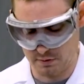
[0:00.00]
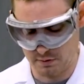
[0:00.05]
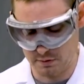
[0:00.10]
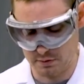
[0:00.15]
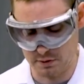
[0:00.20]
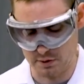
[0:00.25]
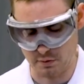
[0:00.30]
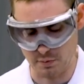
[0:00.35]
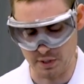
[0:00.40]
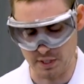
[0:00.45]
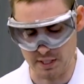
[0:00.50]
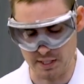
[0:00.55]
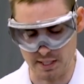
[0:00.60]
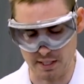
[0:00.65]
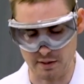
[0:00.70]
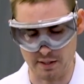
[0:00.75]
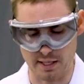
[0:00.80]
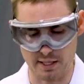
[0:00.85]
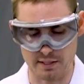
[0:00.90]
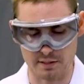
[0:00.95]
So we can
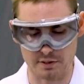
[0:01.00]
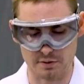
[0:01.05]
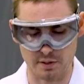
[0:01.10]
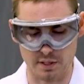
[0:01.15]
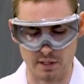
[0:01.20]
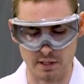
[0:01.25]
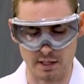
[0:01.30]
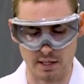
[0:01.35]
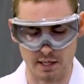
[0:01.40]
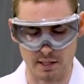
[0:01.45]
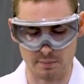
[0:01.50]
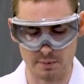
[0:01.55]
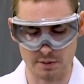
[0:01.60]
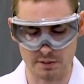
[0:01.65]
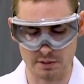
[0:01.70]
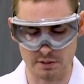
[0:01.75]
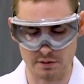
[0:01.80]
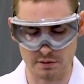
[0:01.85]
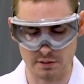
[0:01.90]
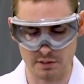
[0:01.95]
now add it to our copper
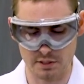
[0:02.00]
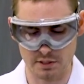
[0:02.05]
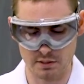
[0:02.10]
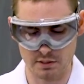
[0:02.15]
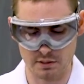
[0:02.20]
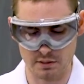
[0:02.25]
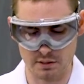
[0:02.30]
solution,